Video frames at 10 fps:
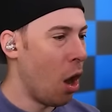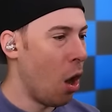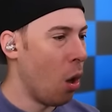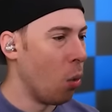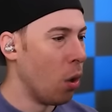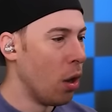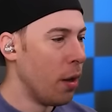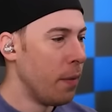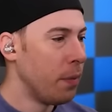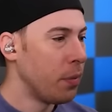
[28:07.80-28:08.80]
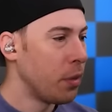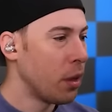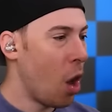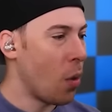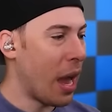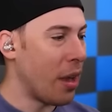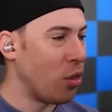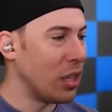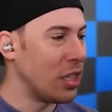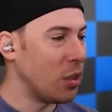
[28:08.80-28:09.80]
Oh. Okay,
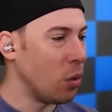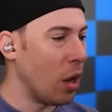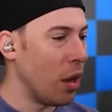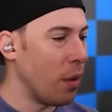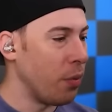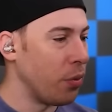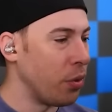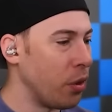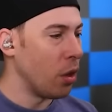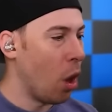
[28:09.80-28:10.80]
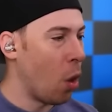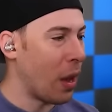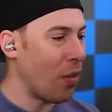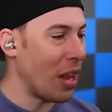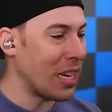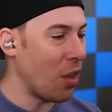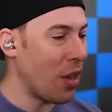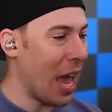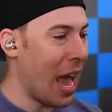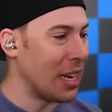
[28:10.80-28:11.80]
this is... Okay, that's how
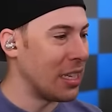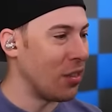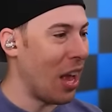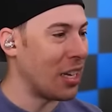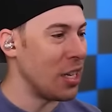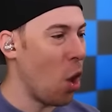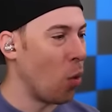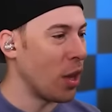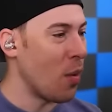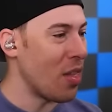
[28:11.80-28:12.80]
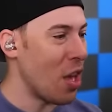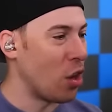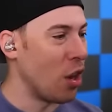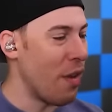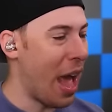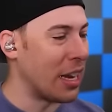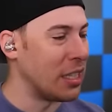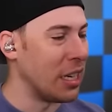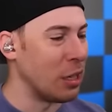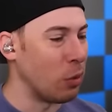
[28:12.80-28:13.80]
they exit. That's the only way they could have
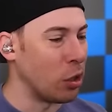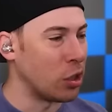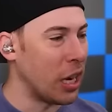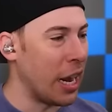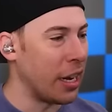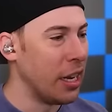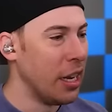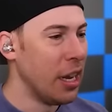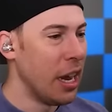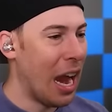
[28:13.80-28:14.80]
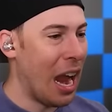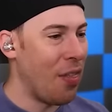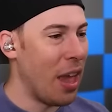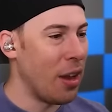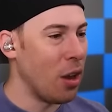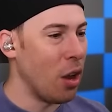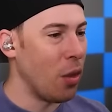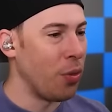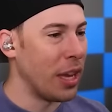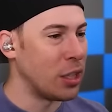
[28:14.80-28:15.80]
exited is what they're saying. And then
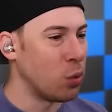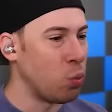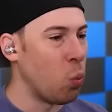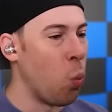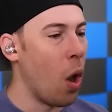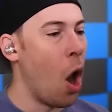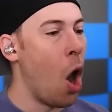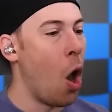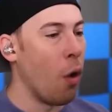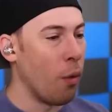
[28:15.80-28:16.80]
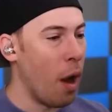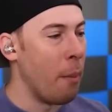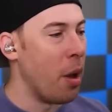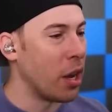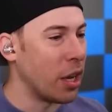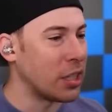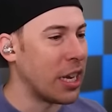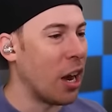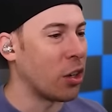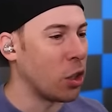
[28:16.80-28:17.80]
this is, oh, Among Us
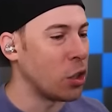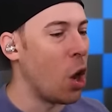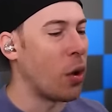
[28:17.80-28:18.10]
characters.